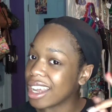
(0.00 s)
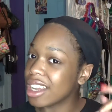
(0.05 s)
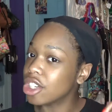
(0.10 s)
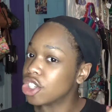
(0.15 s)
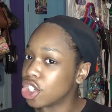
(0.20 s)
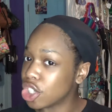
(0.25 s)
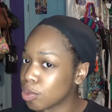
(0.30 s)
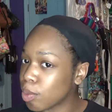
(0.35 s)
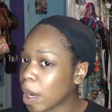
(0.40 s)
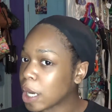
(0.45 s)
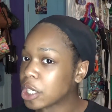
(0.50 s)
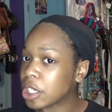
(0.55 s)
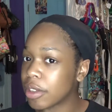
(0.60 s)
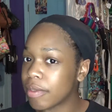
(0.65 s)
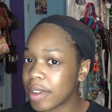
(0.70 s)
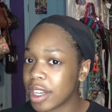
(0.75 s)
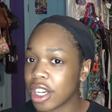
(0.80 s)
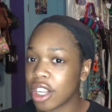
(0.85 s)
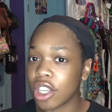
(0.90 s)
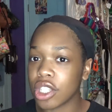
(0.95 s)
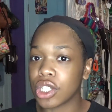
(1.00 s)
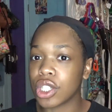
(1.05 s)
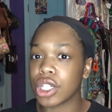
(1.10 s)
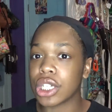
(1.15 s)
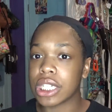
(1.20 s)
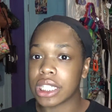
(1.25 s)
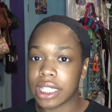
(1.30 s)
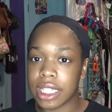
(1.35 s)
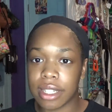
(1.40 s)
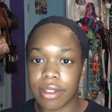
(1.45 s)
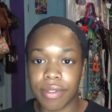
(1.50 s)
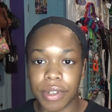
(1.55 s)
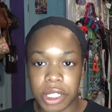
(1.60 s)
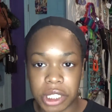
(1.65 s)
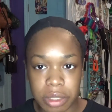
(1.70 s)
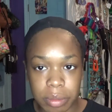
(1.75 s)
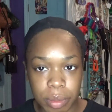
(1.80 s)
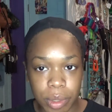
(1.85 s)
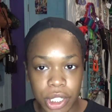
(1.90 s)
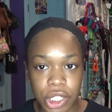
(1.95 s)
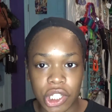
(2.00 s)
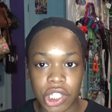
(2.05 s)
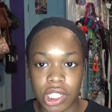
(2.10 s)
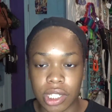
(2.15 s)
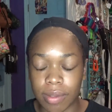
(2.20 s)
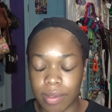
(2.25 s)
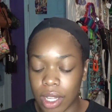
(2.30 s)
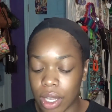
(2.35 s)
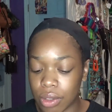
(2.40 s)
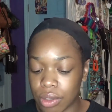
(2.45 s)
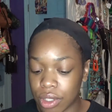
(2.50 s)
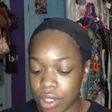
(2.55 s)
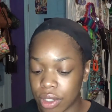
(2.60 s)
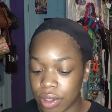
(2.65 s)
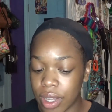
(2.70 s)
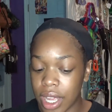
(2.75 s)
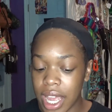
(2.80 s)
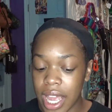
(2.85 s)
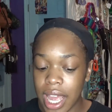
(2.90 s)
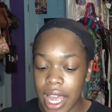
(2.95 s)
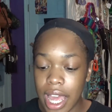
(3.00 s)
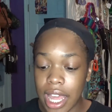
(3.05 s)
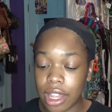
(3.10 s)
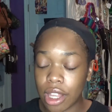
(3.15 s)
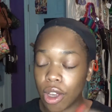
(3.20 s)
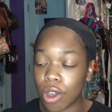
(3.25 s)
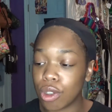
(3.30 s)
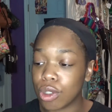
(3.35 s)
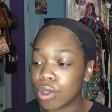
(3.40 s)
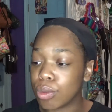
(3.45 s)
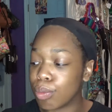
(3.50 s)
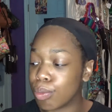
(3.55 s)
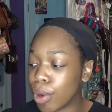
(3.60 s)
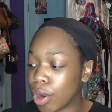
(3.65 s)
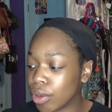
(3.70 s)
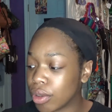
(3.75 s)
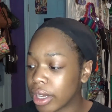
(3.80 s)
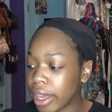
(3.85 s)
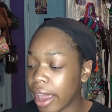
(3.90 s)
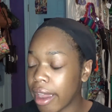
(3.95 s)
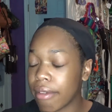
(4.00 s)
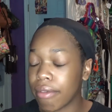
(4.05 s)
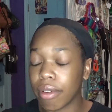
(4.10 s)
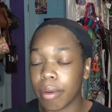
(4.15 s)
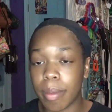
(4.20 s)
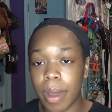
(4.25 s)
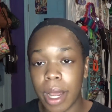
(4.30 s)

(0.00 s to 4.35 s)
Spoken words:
just watch the video so you can see the first impressions of those two. And those both came from